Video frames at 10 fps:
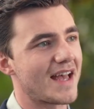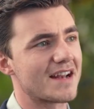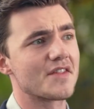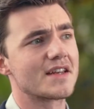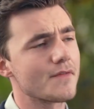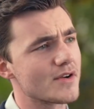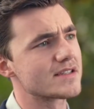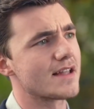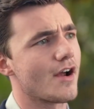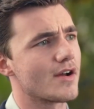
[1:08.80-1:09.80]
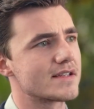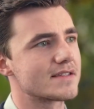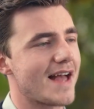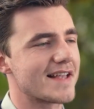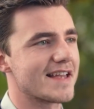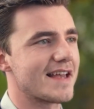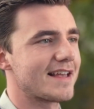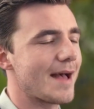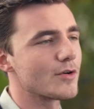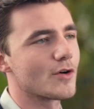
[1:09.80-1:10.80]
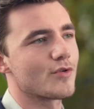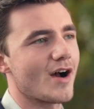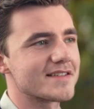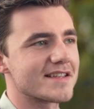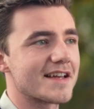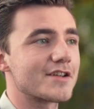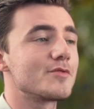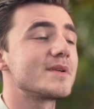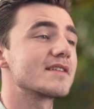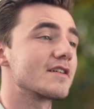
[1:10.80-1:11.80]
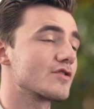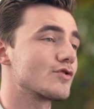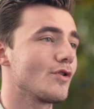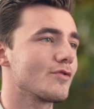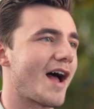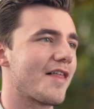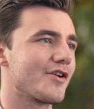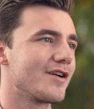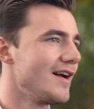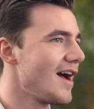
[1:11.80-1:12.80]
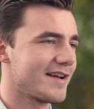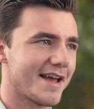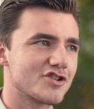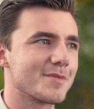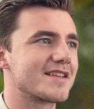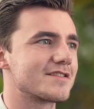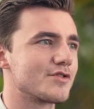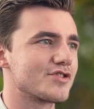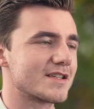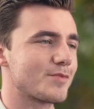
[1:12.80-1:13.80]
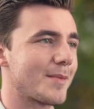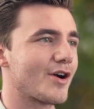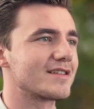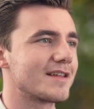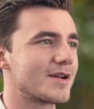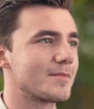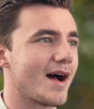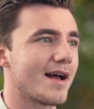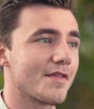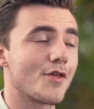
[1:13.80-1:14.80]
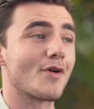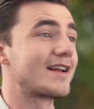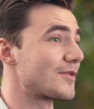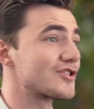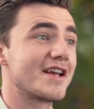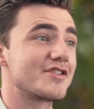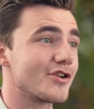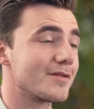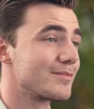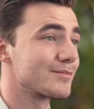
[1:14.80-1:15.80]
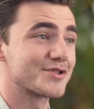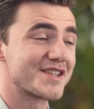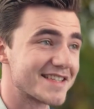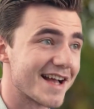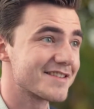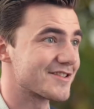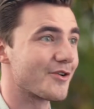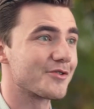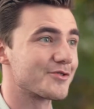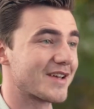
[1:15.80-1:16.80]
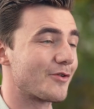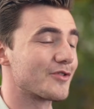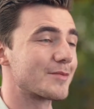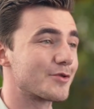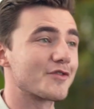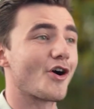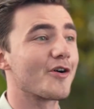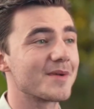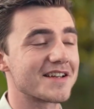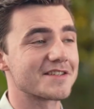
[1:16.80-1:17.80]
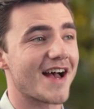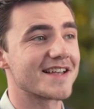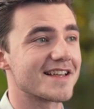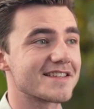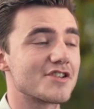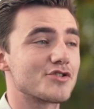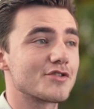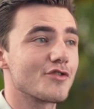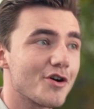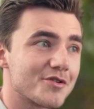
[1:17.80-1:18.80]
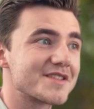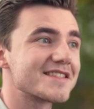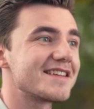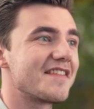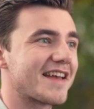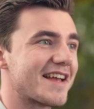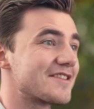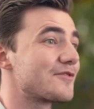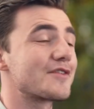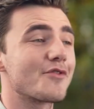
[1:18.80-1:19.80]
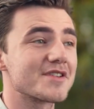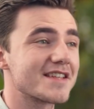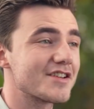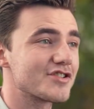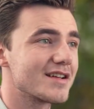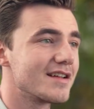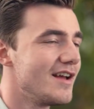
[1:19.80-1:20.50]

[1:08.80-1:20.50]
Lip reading: the difference there is that's a chemical process that humans can control, rather a nature-based solution is primarily limited by the rate at which nature proceeds at. So you can only remove carbon as fast as the tree grows in the case of reforestation,